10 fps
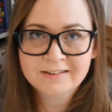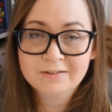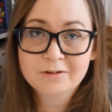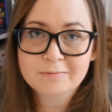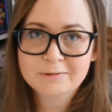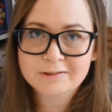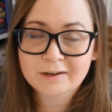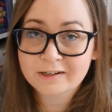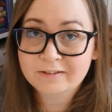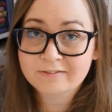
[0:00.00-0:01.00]
almost
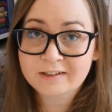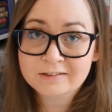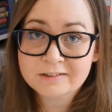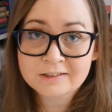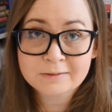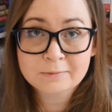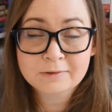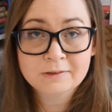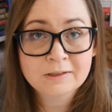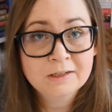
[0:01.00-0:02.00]
like a phallus
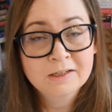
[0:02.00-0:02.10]
symbol,